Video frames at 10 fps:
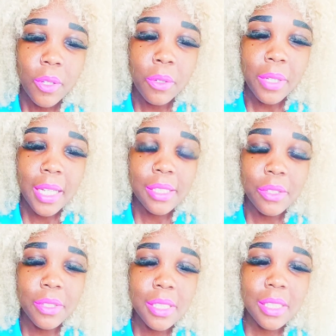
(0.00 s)
Okay,
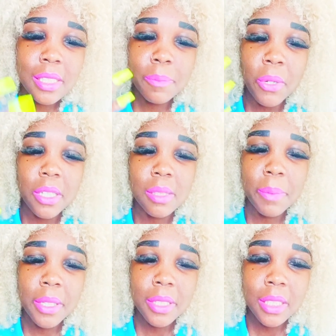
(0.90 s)
so this is
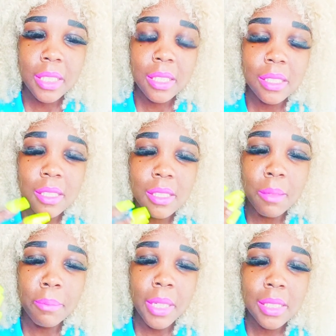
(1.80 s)
prosperity, this is
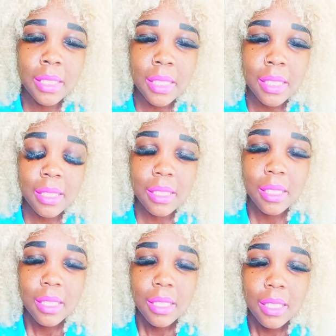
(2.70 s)
abundance,
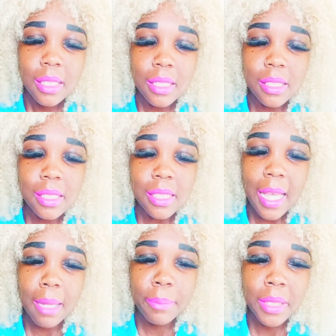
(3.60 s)
this is
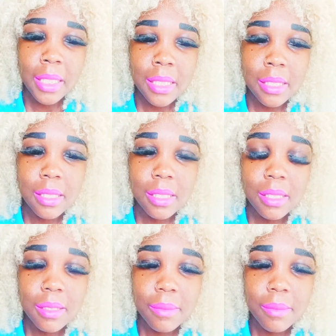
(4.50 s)
happiness.